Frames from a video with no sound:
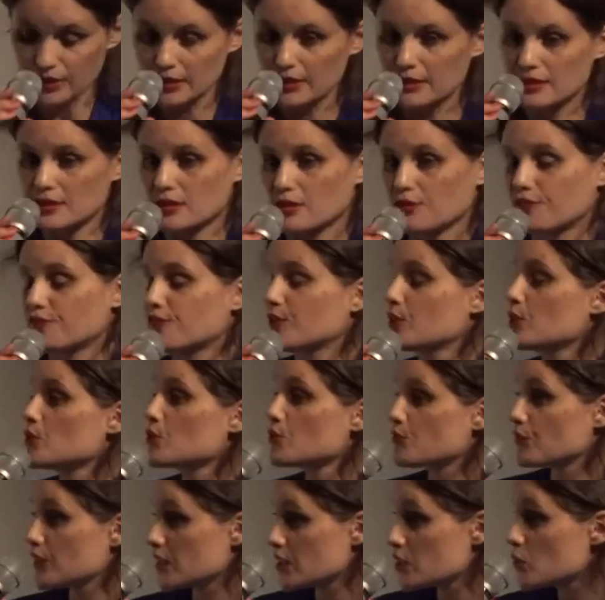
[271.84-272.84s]
It's a
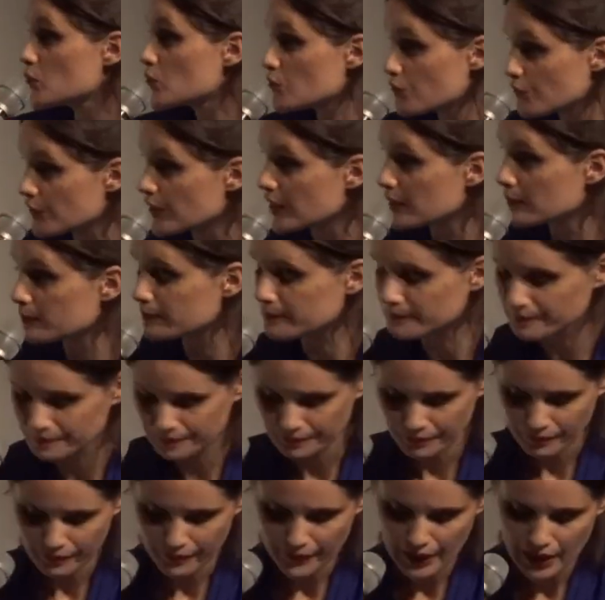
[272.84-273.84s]
first feature film.
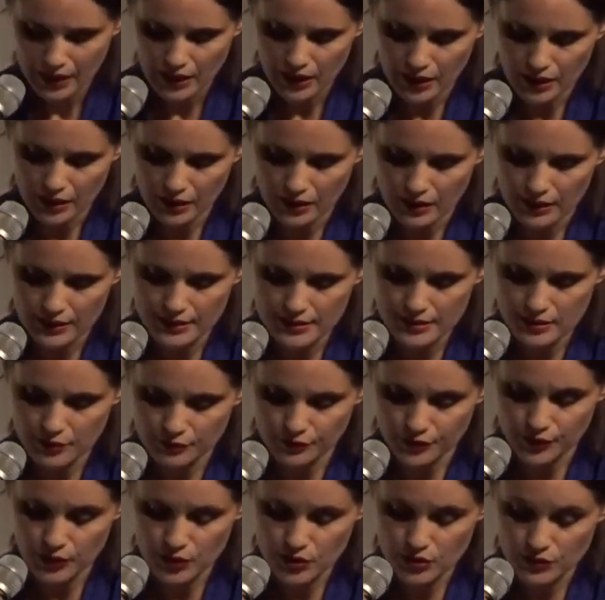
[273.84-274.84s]
Mm-hmm. It's a
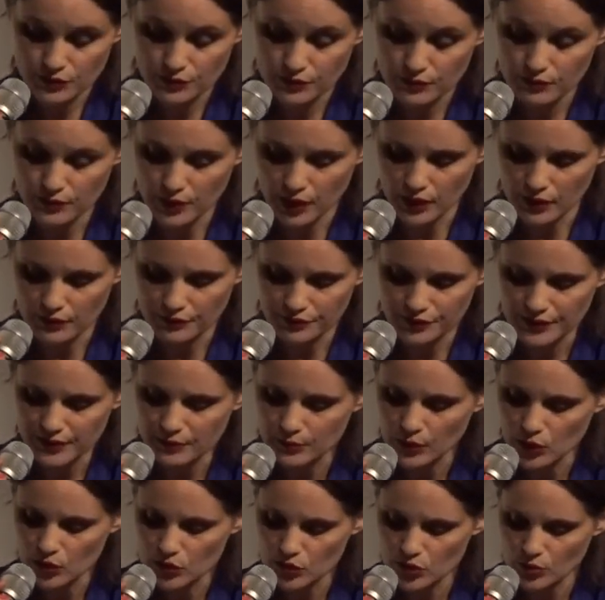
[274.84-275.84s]
first
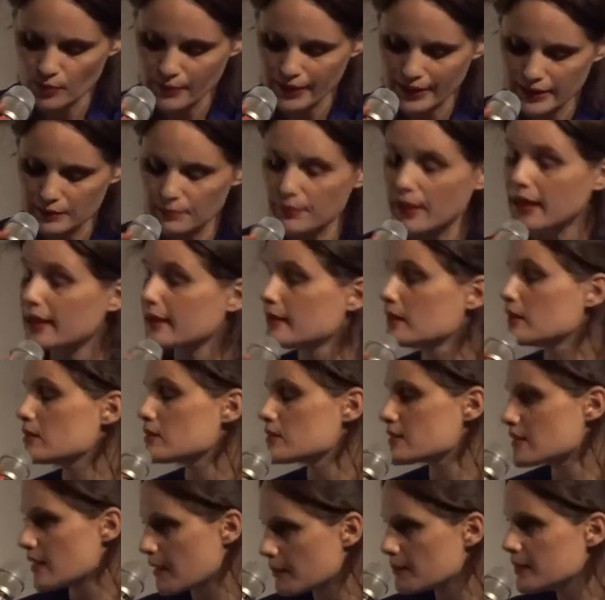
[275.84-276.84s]
film also made by a
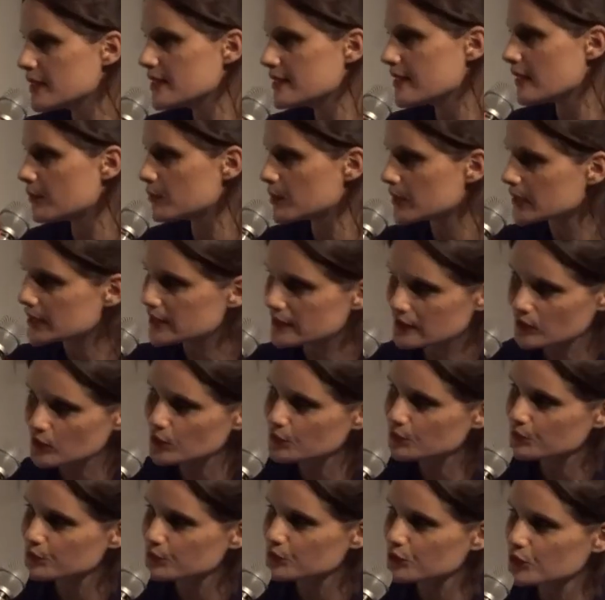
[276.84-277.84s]
Sami
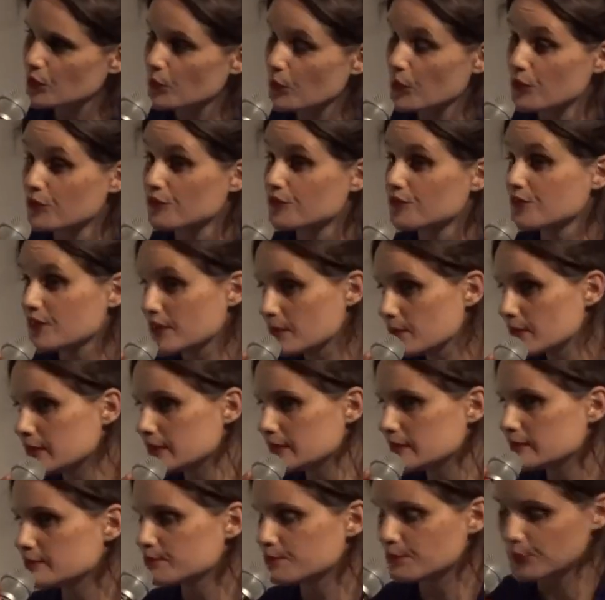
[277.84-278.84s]
director from a
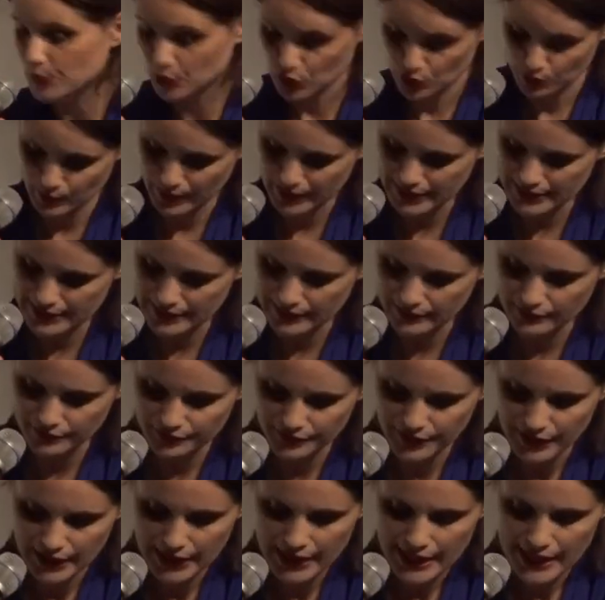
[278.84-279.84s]
female
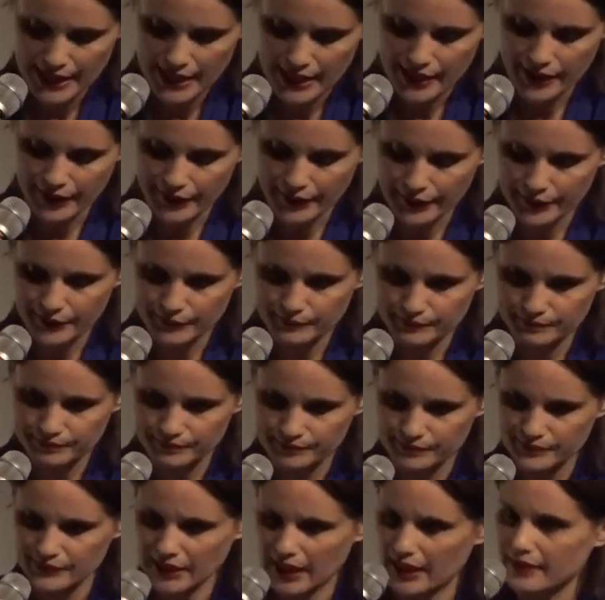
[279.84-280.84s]
perspective.
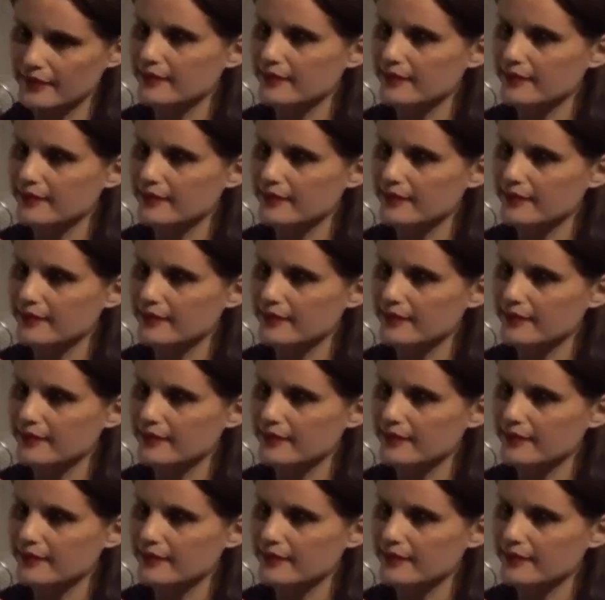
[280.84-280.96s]
I